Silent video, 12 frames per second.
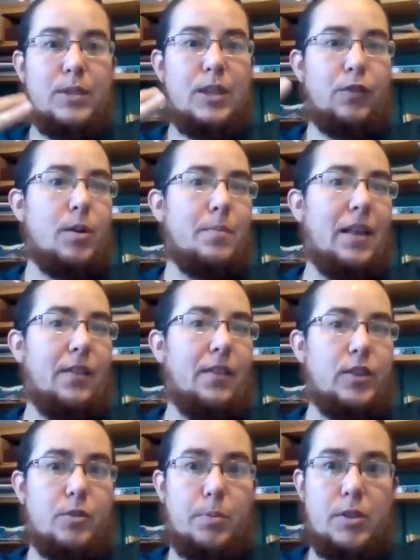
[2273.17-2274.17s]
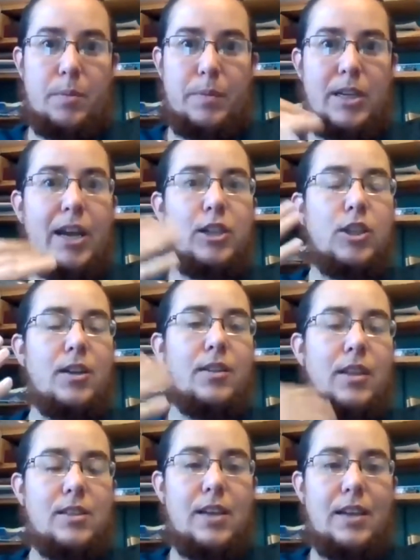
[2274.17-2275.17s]
different amount levels of precipitation
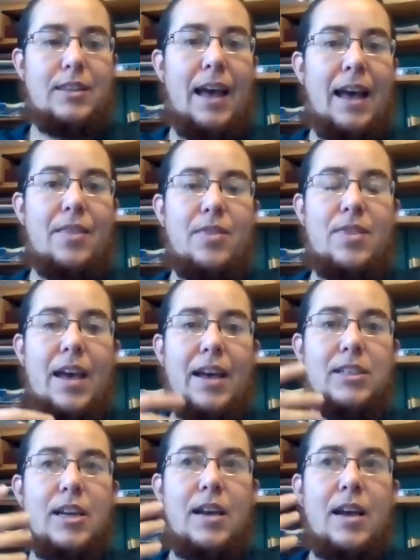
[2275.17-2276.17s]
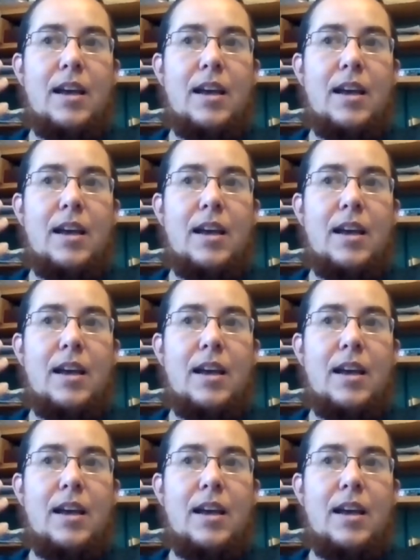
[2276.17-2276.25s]
and things like that, that